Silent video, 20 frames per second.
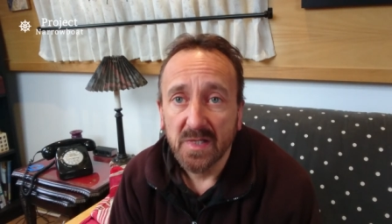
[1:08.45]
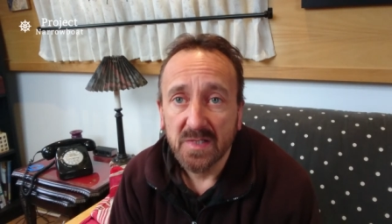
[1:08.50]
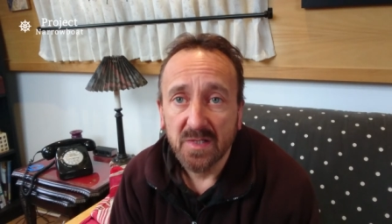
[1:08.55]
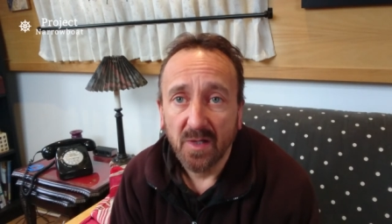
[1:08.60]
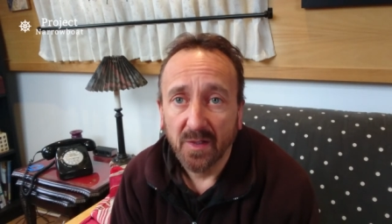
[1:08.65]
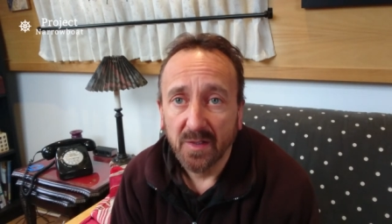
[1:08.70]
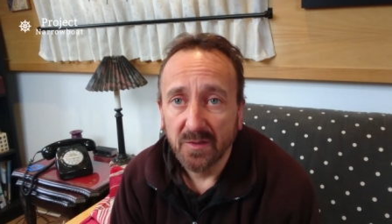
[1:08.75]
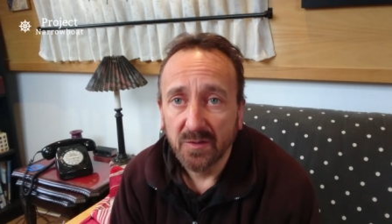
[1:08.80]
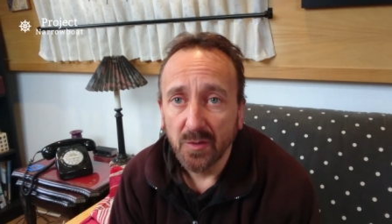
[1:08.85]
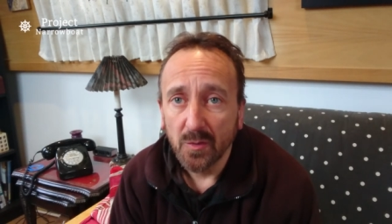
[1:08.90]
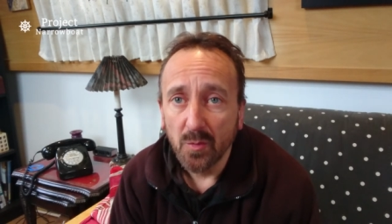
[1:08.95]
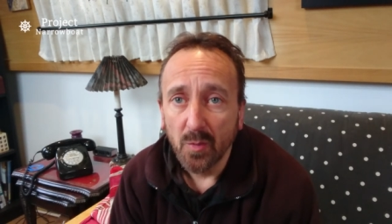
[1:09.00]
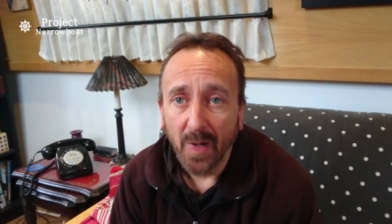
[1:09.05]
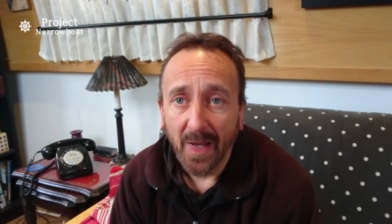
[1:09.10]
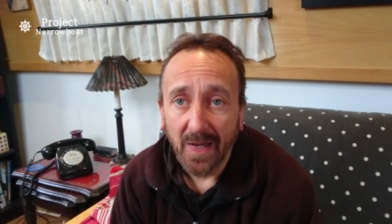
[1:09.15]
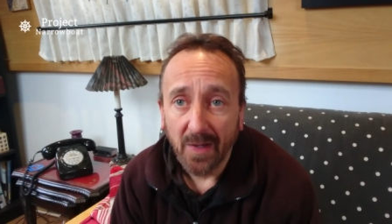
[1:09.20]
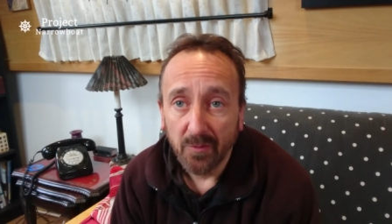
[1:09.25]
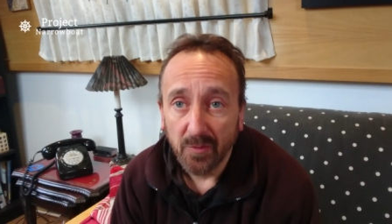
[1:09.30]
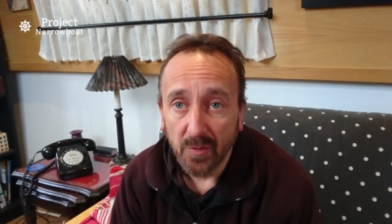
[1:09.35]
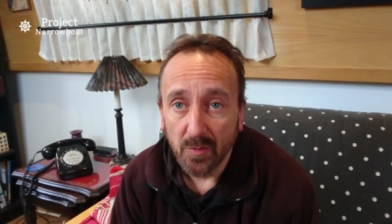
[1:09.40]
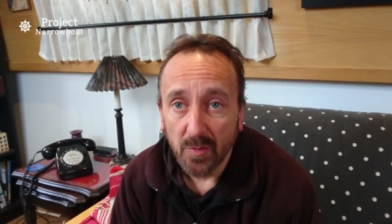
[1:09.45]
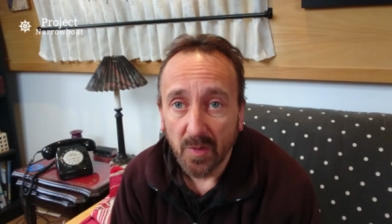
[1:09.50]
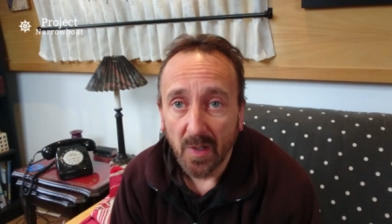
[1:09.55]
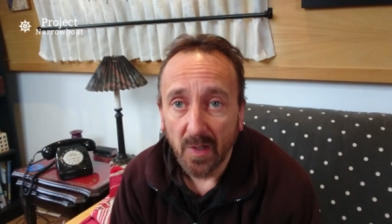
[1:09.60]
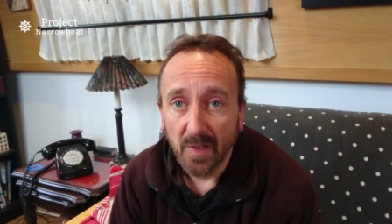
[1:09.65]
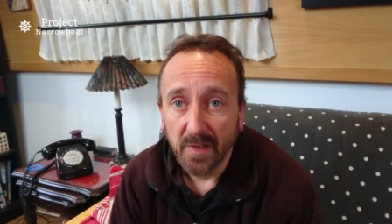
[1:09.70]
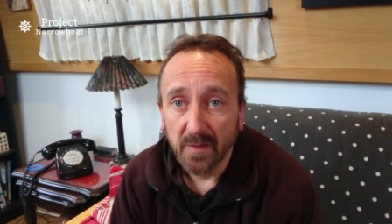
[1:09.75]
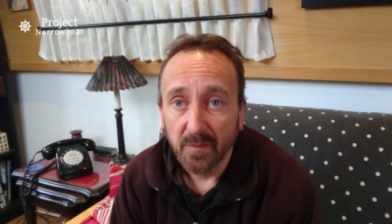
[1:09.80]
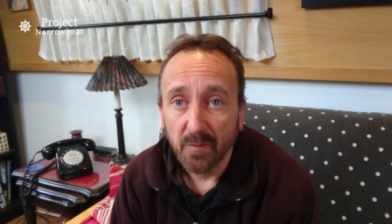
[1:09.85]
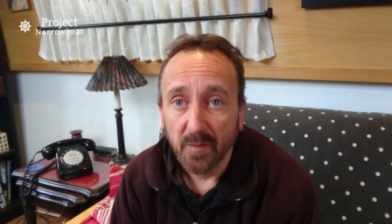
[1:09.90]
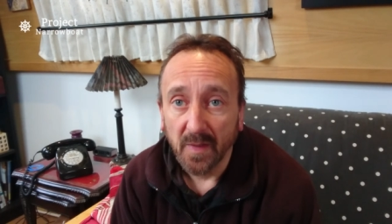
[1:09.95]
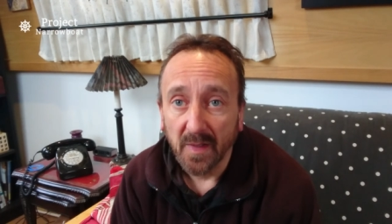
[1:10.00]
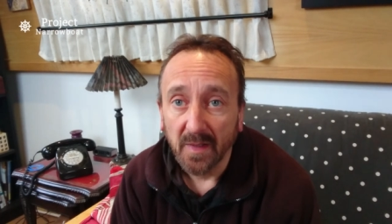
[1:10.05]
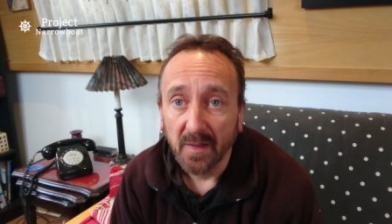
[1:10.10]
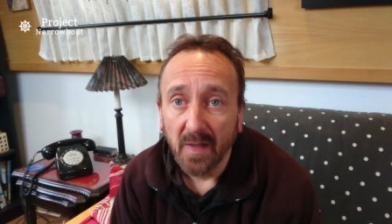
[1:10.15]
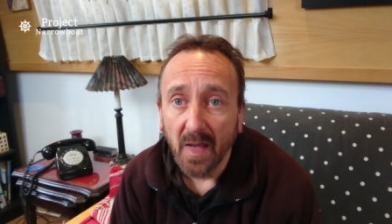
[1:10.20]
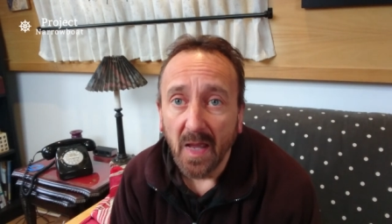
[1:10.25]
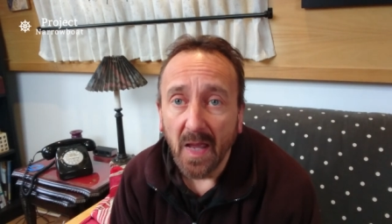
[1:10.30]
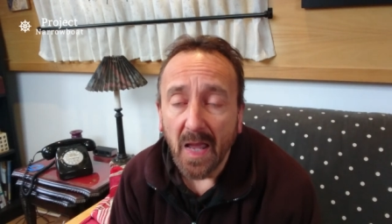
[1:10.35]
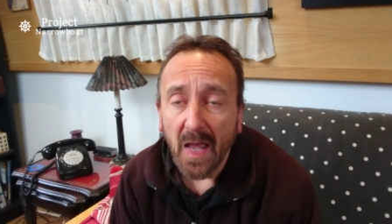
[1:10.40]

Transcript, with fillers: It's like a dual aerial kind of thing.